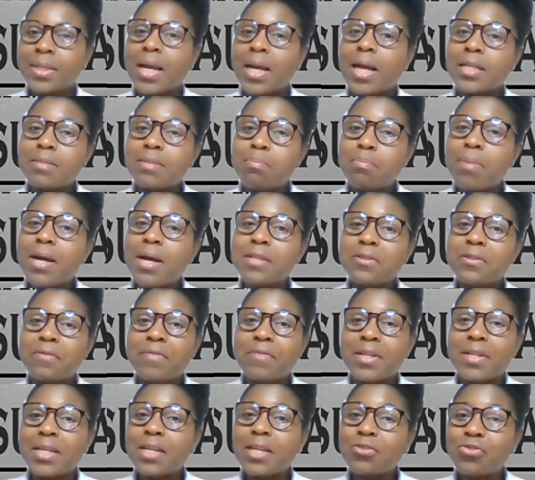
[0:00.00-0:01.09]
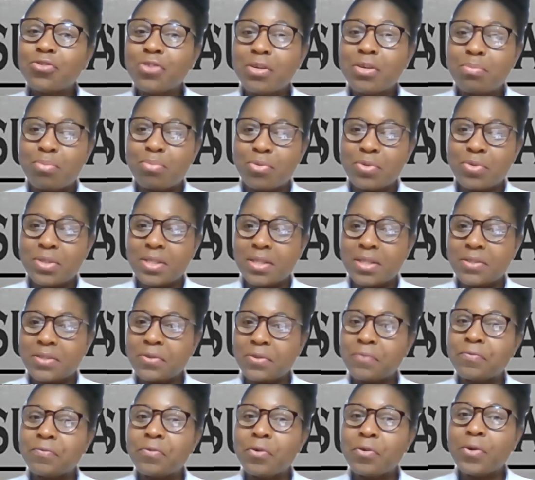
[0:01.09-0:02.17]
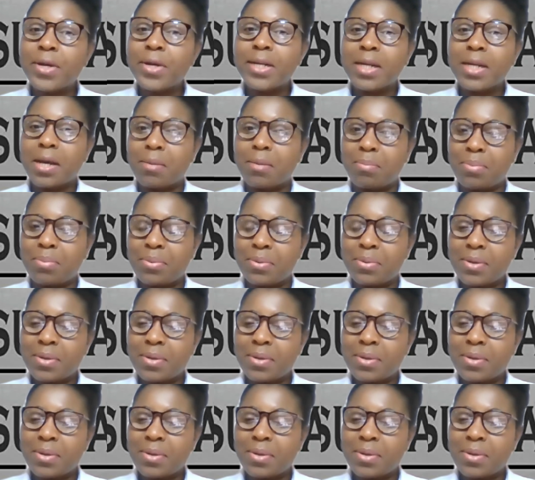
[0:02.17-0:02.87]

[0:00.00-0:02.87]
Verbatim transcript: As part of the natural process of growing up,